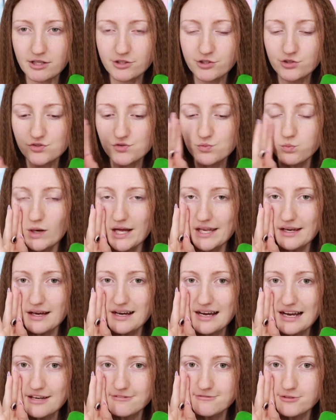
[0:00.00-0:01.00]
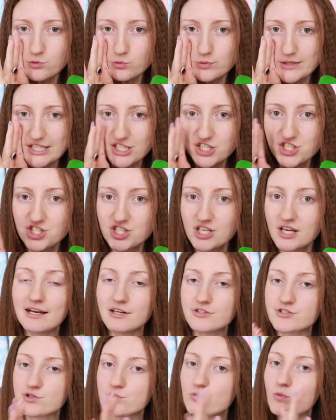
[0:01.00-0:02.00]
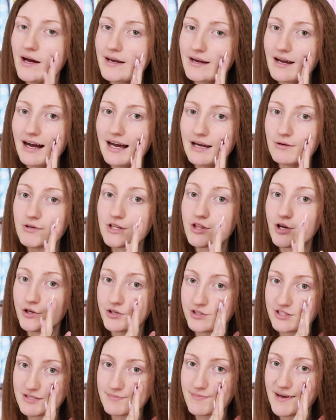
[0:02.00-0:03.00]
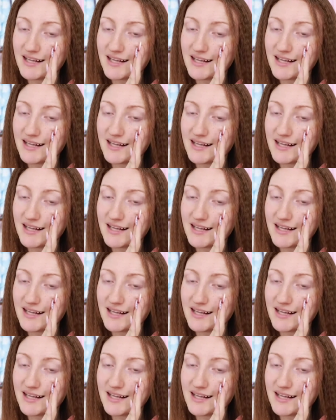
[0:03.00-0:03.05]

I'll use one eye for Wish and I'll do one eye with Huda's